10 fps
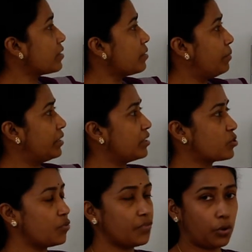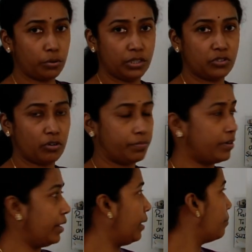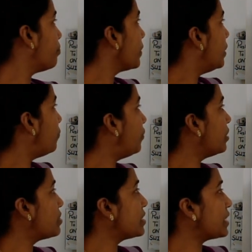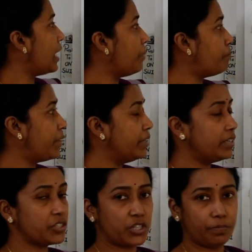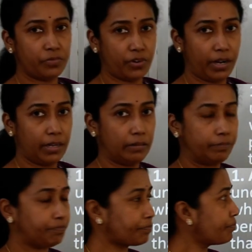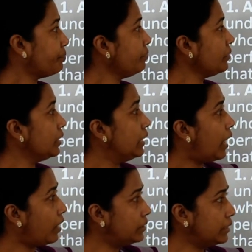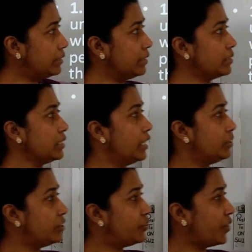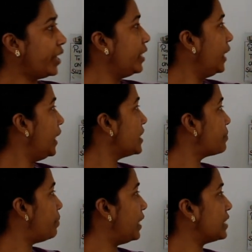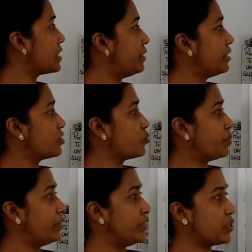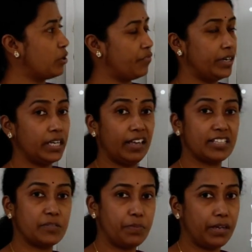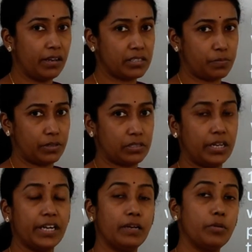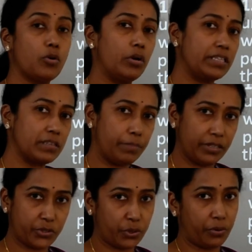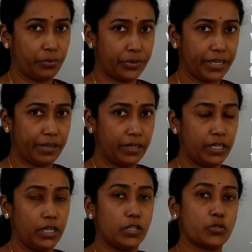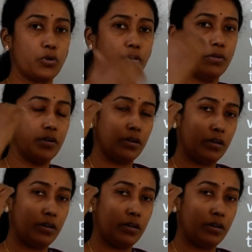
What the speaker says: are the methods of on-the-job training. The first is apprenticeship training. Under this, the trainee is placed under the supervision of an experienced person. He can be called as a mentor. Okay. So,